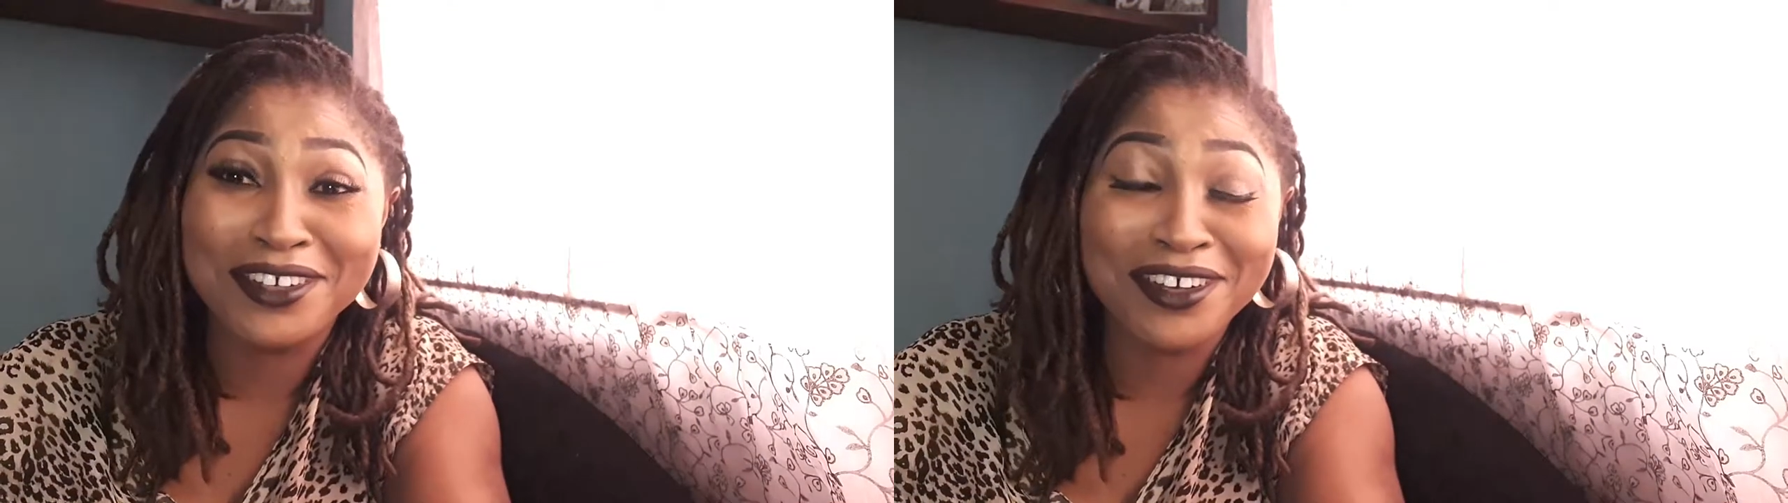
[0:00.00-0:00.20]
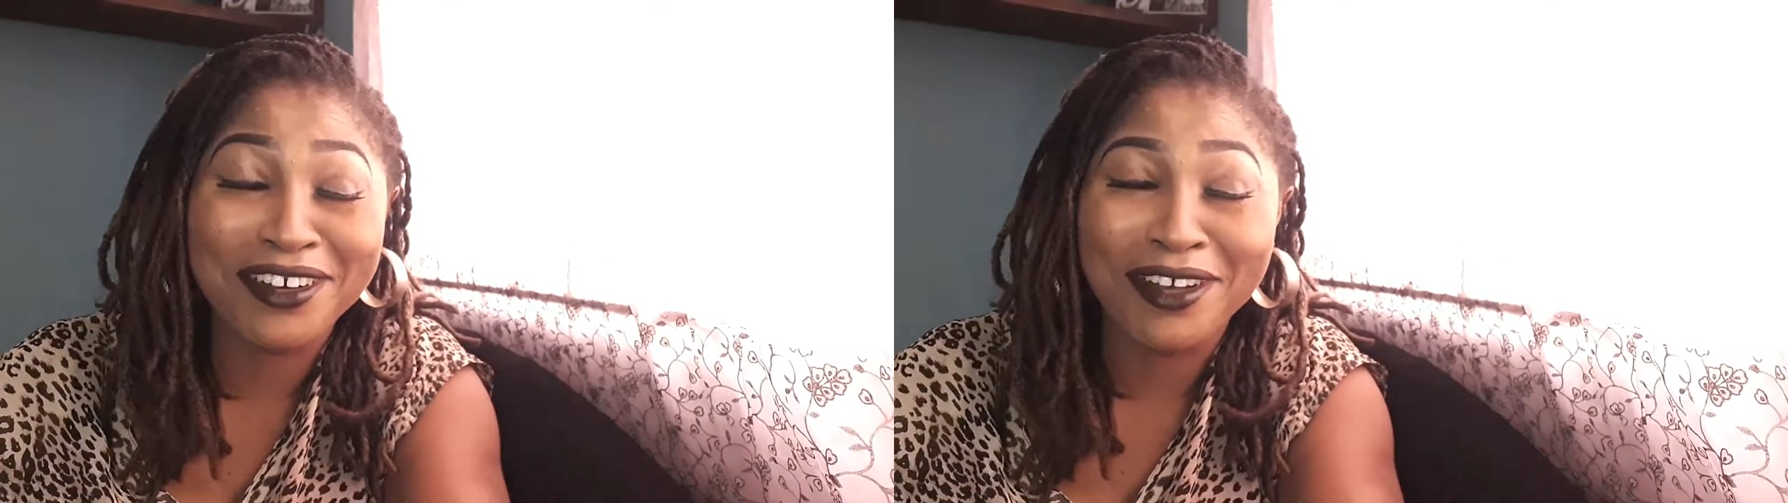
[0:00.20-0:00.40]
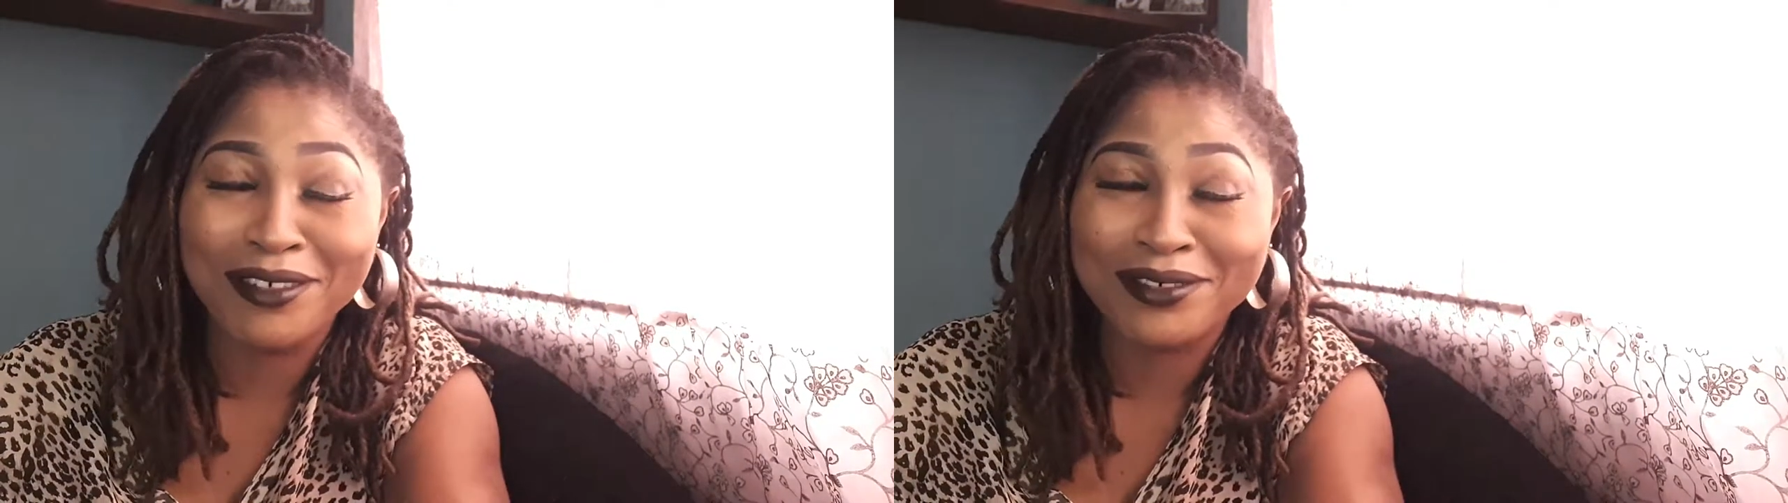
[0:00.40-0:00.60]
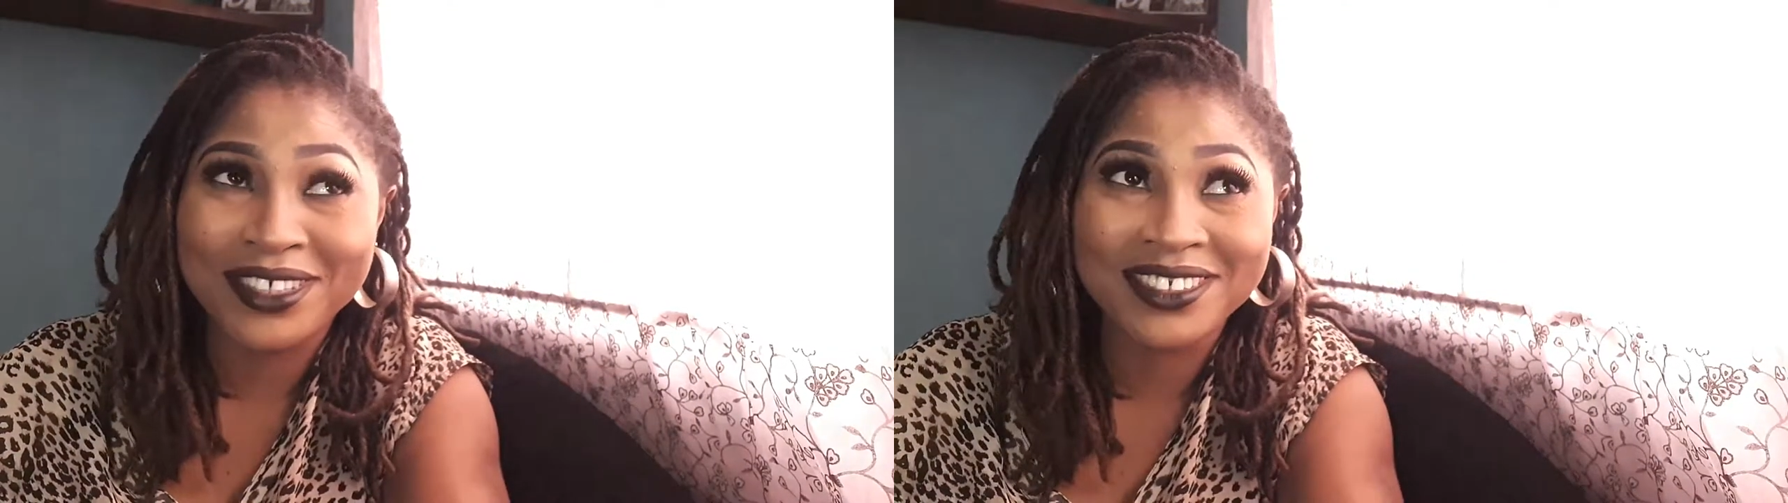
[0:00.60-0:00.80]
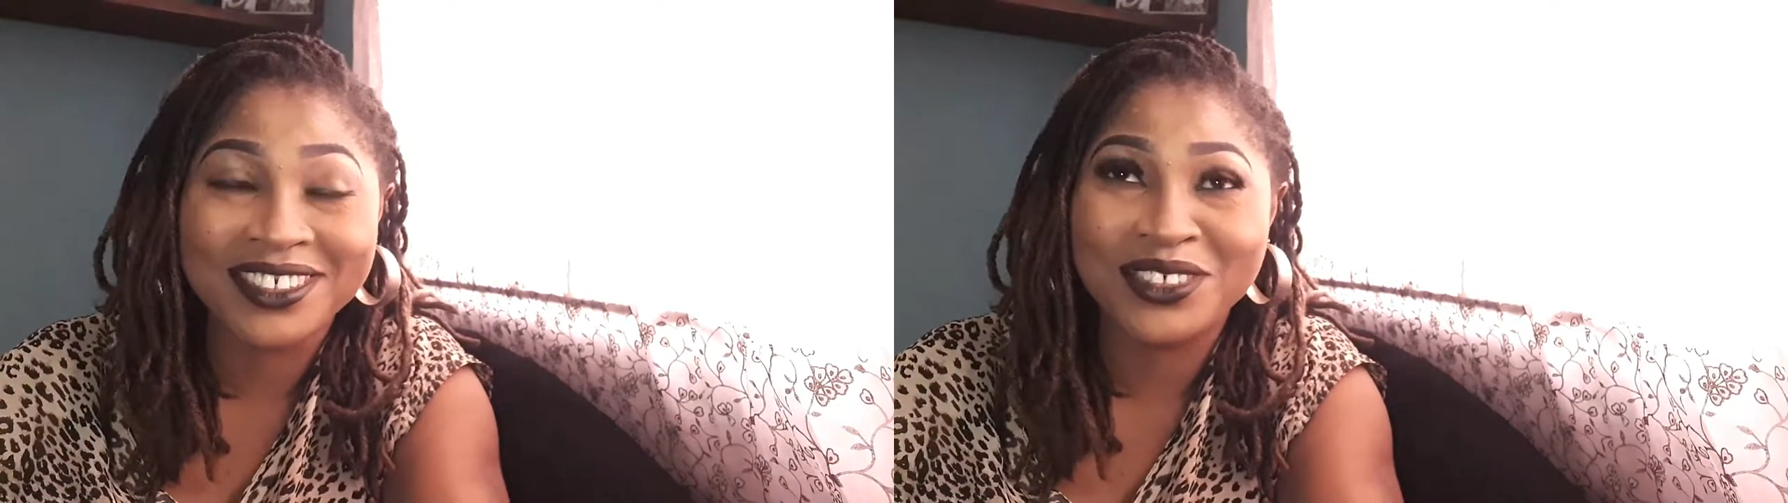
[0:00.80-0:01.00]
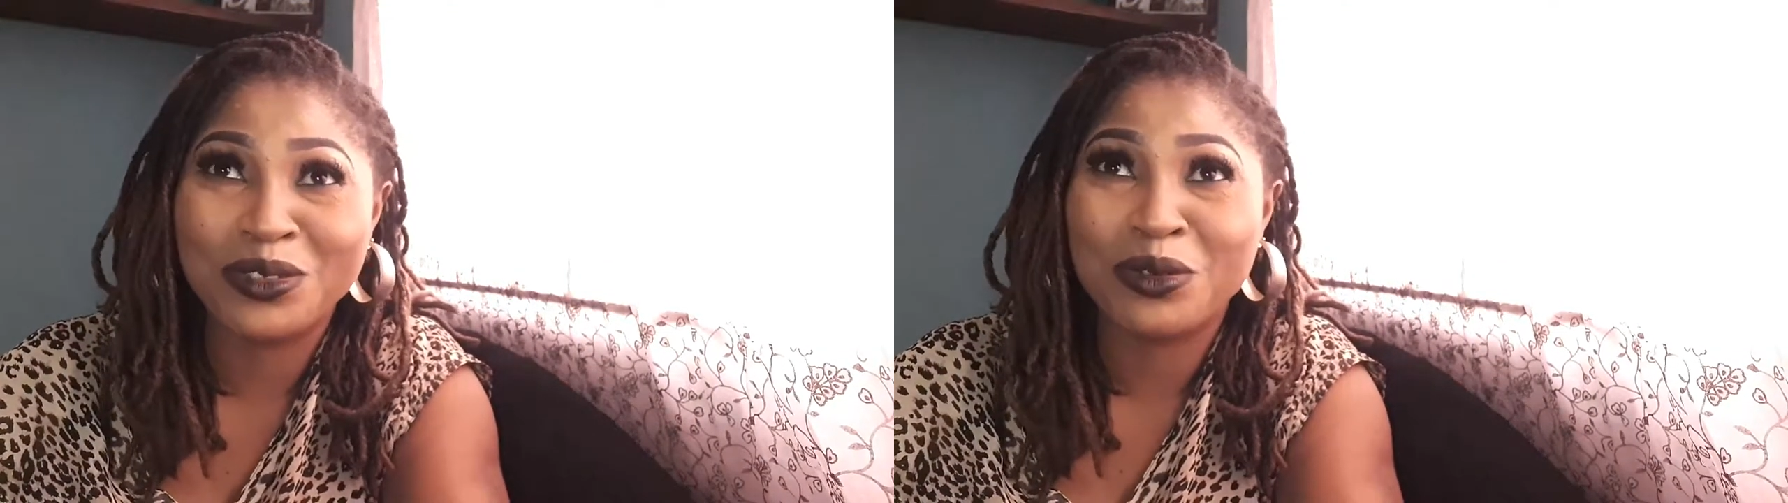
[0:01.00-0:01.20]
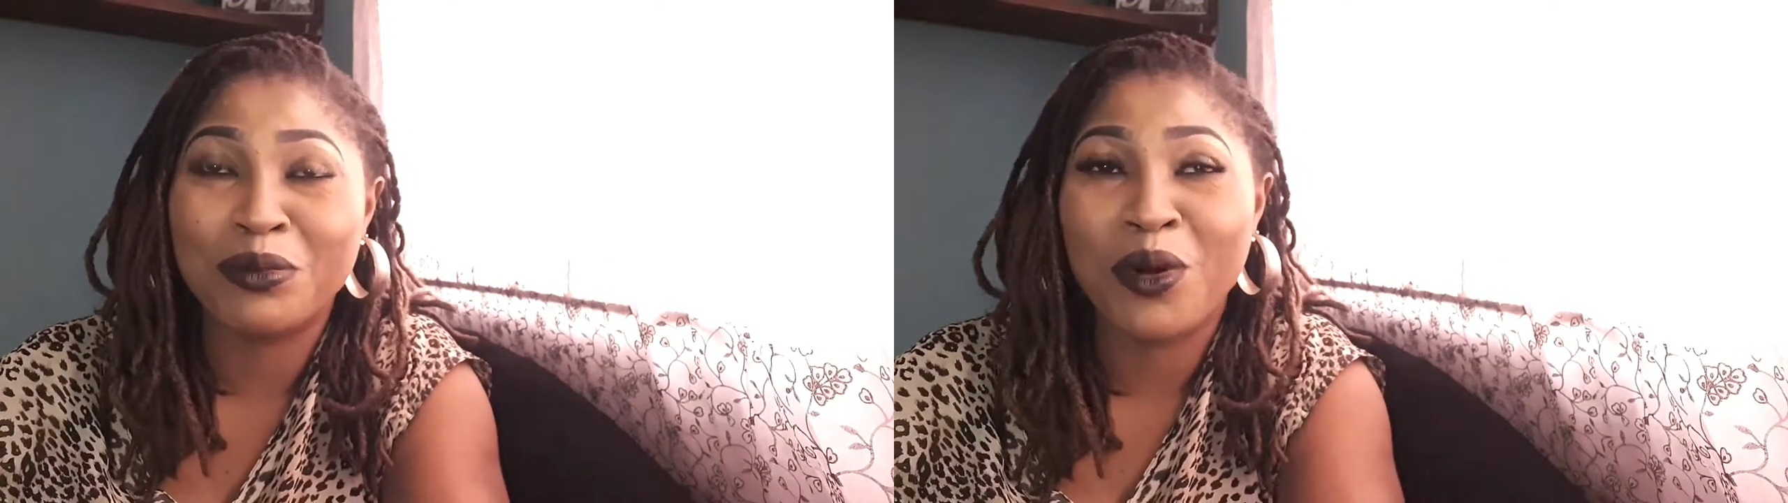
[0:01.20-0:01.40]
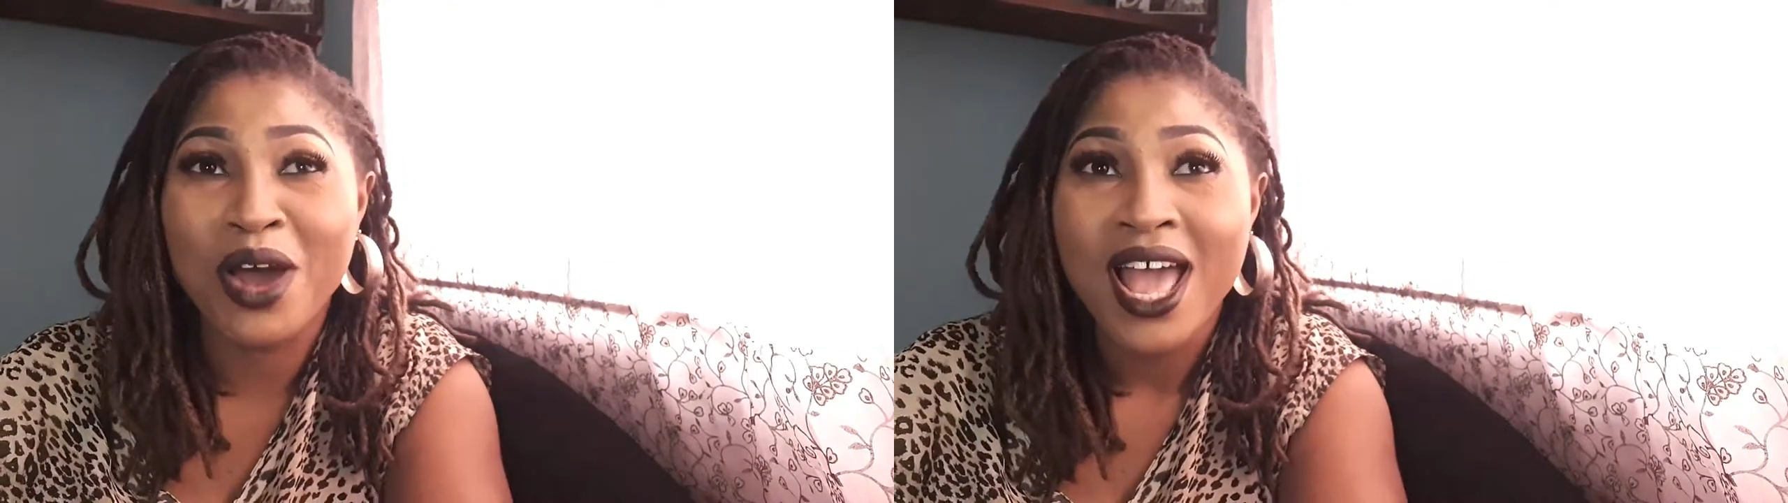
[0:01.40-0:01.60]
Love Hilda
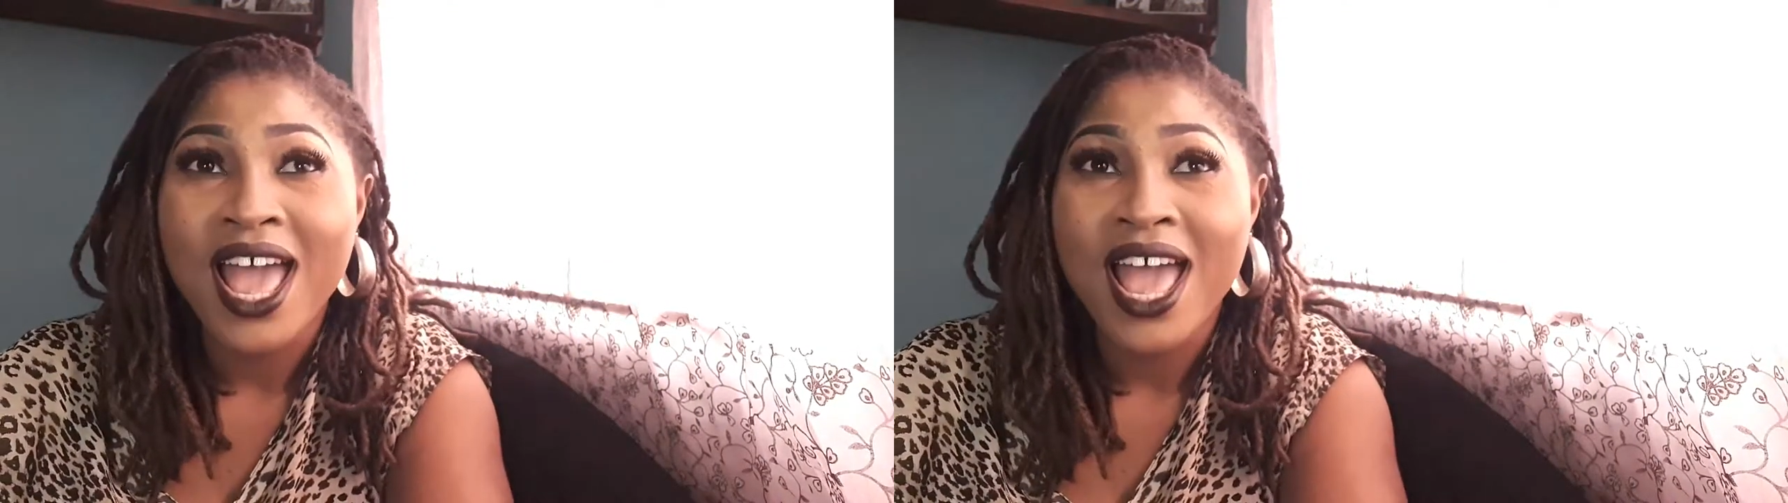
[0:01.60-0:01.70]
Dokubo.